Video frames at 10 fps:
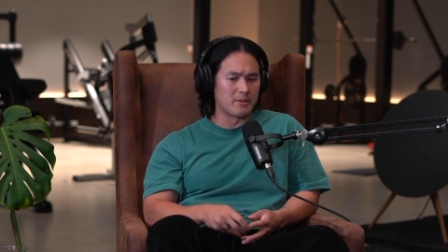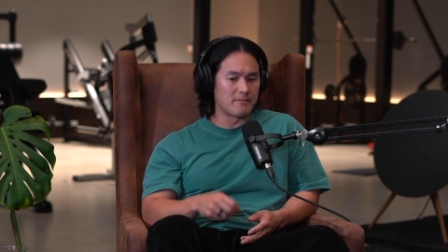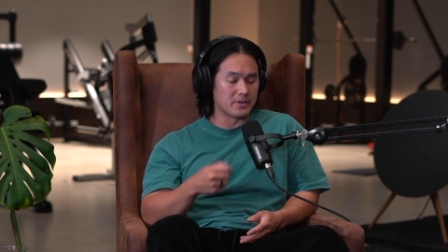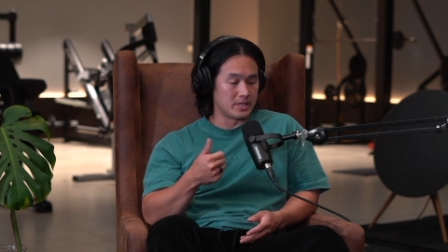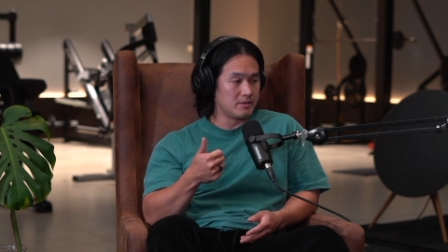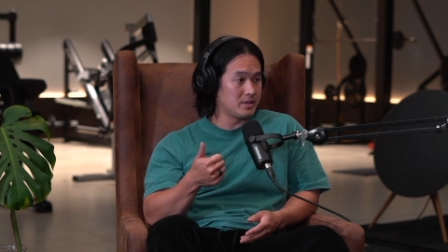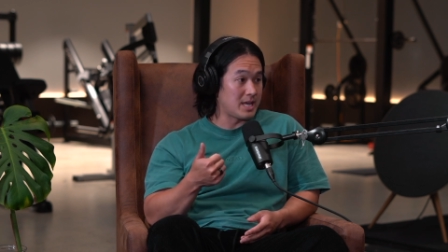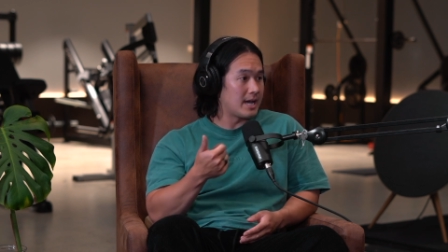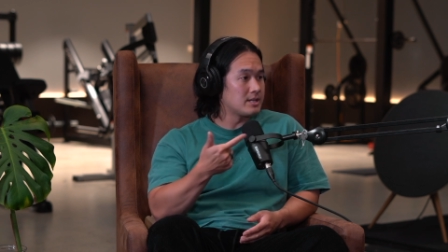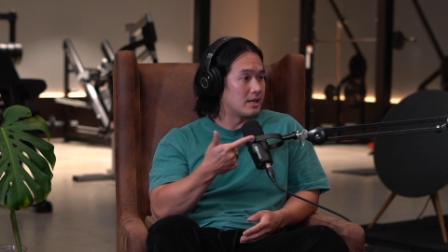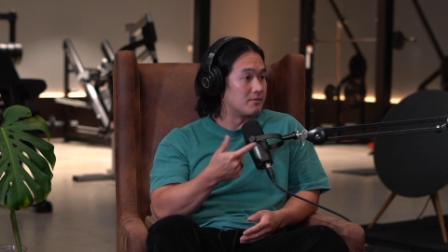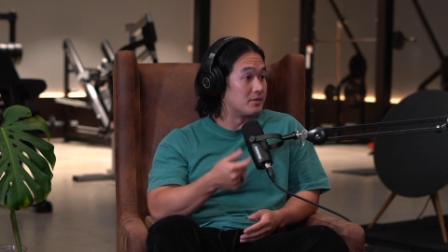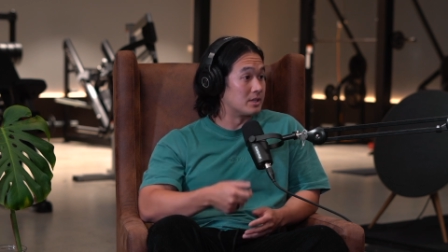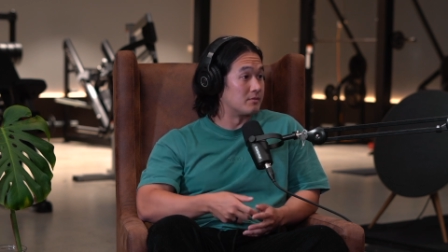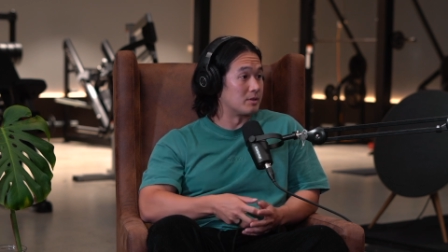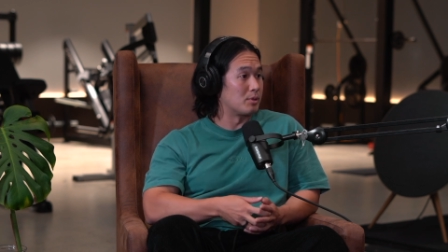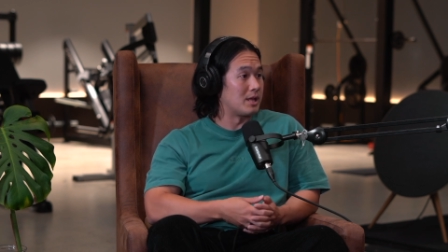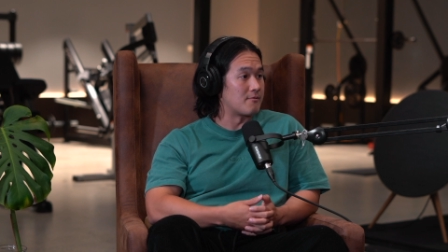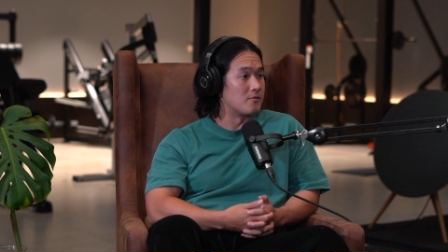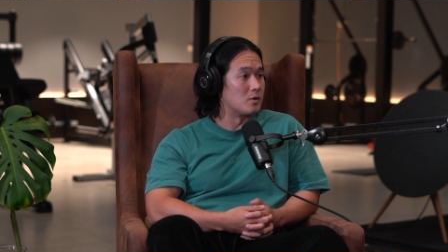forgiving and unforgiving
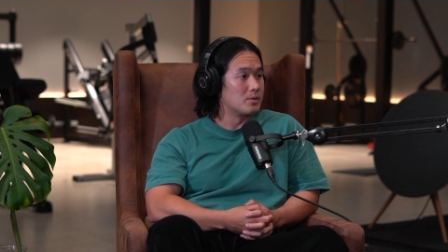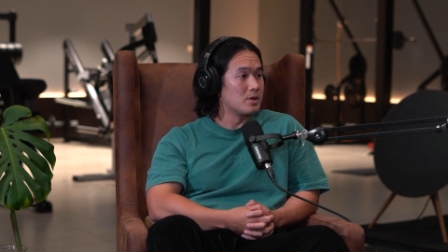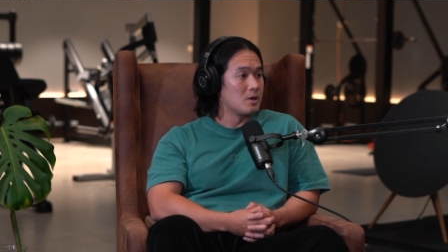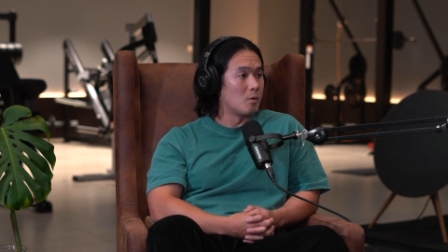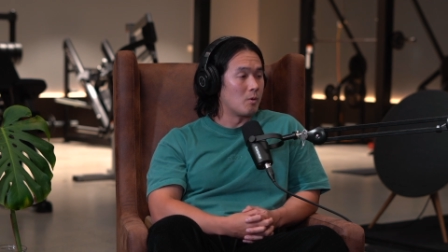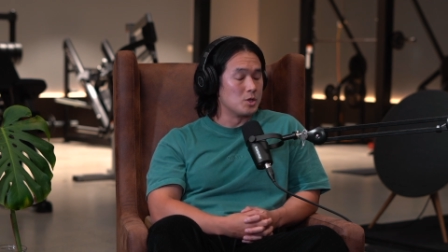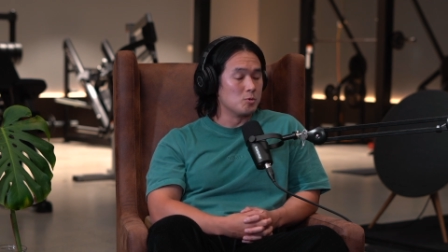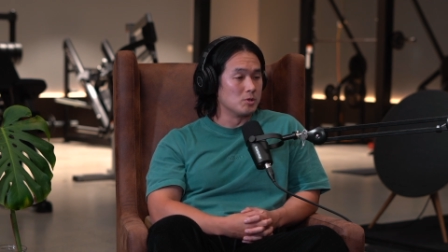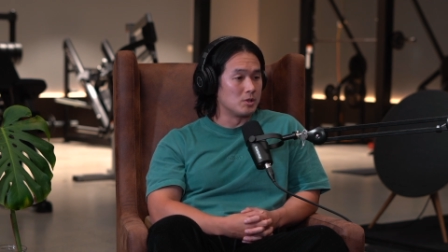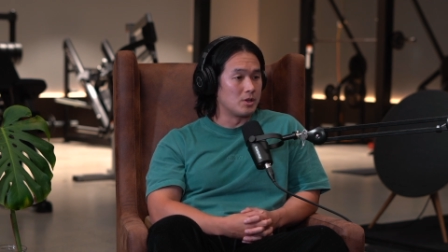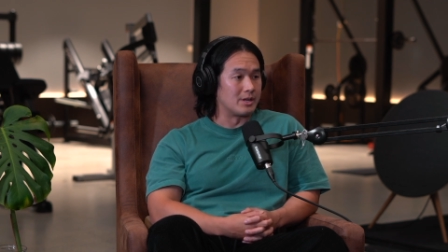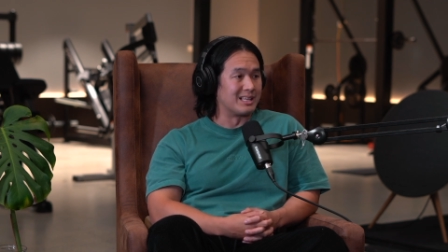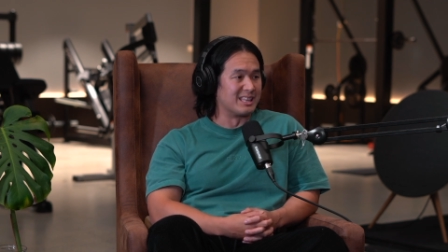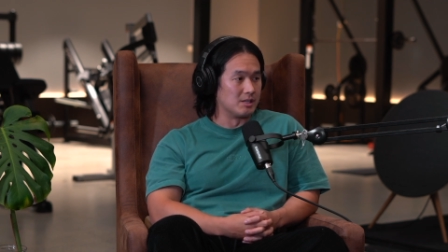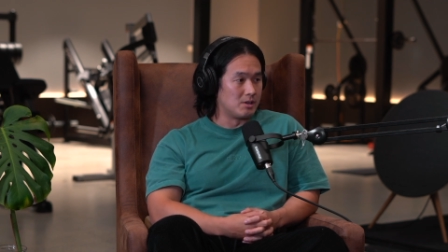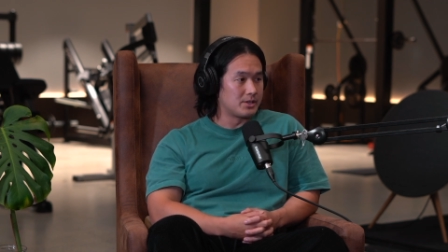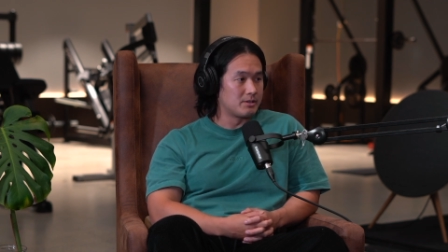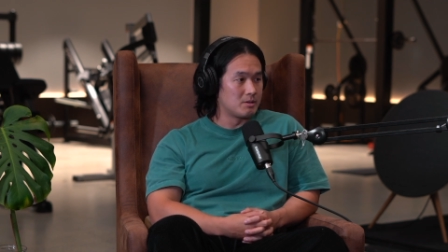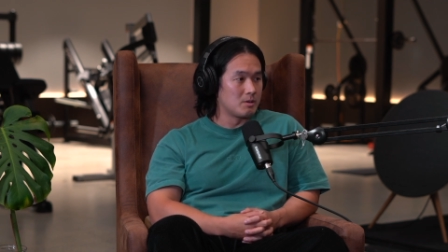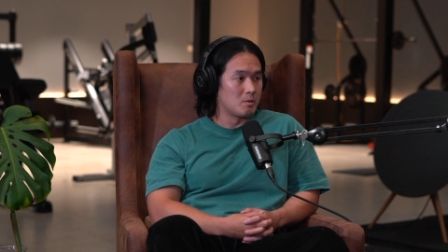platform where you'll learn a lot,
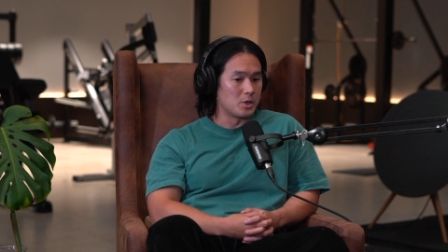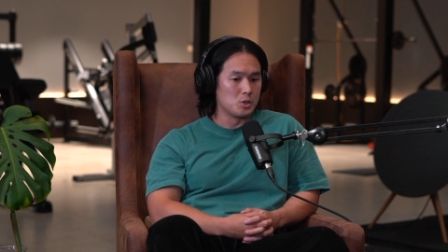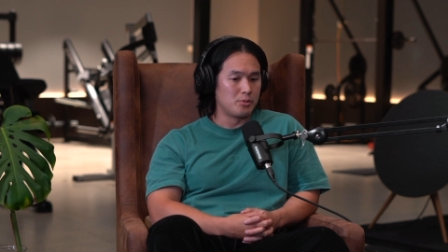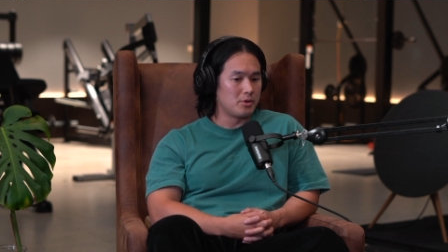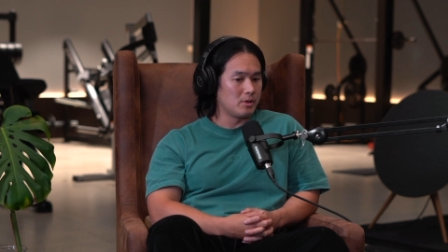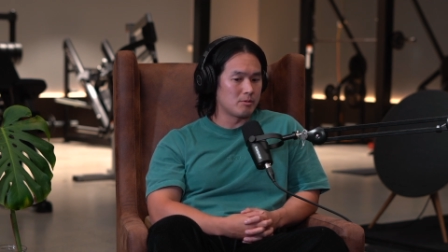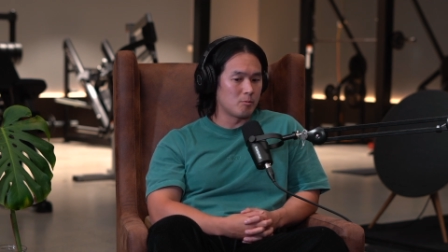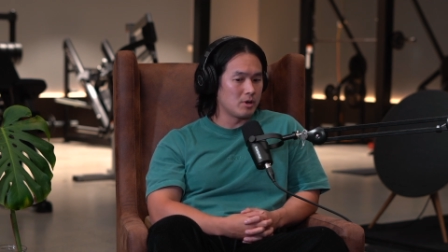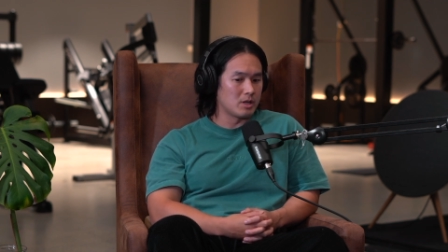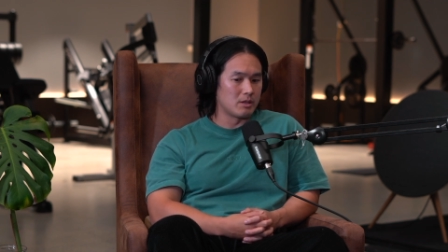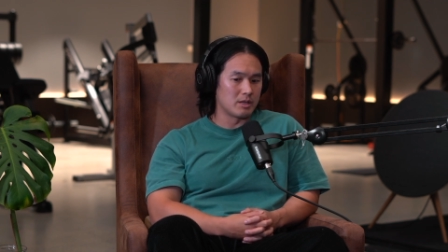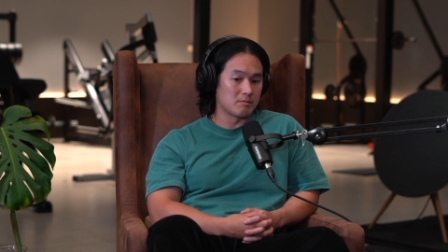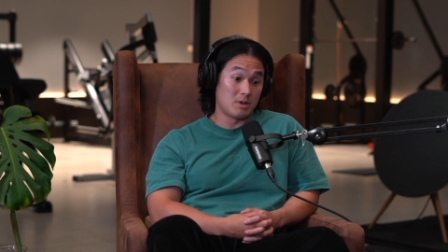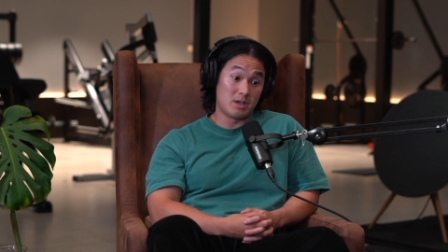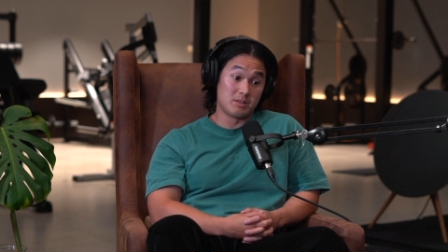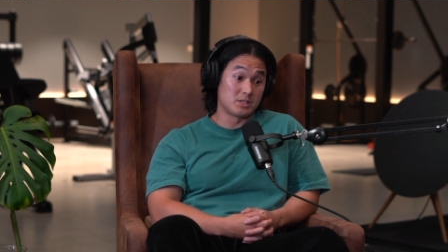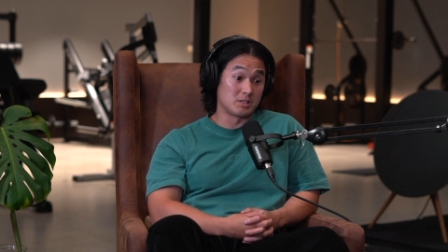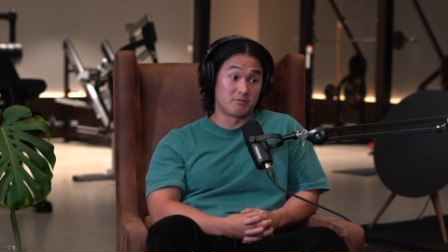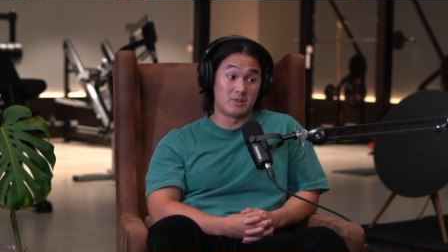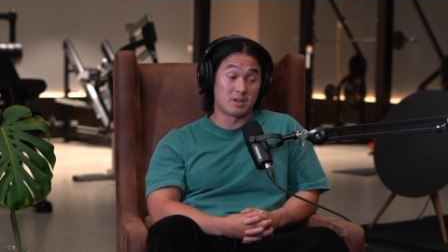where you'll put a lot of work in and think, hey, this is
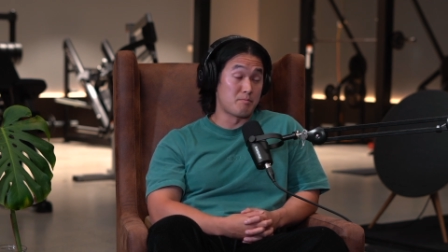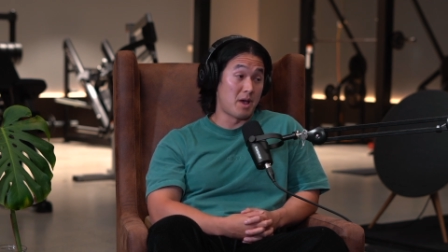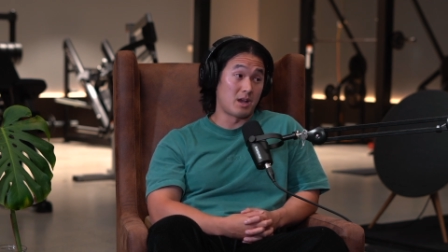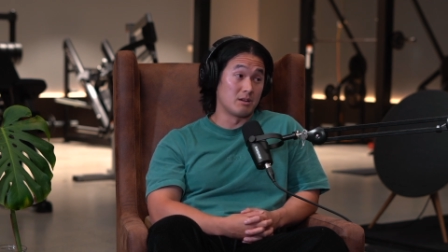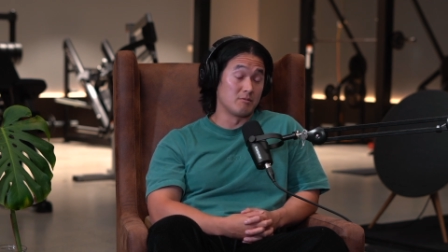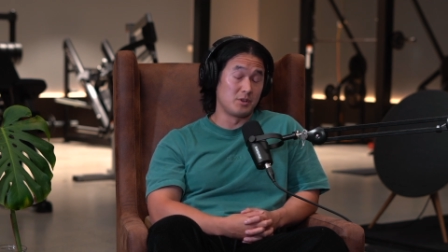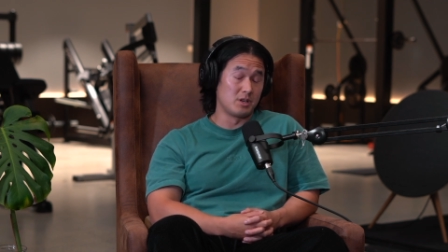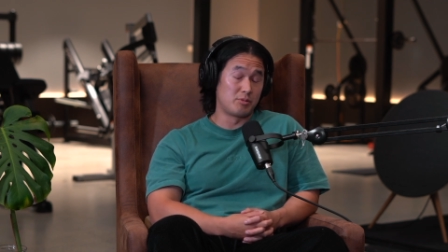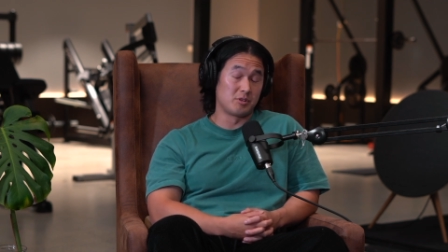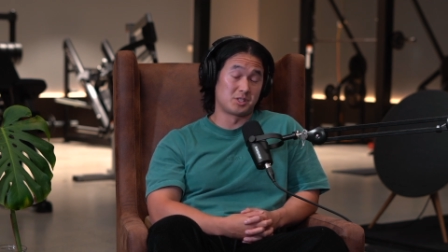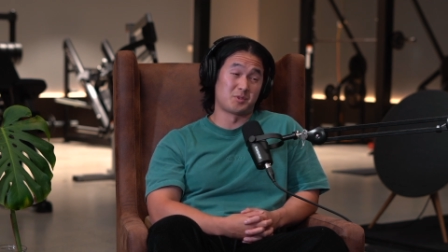a fucking banger video, putting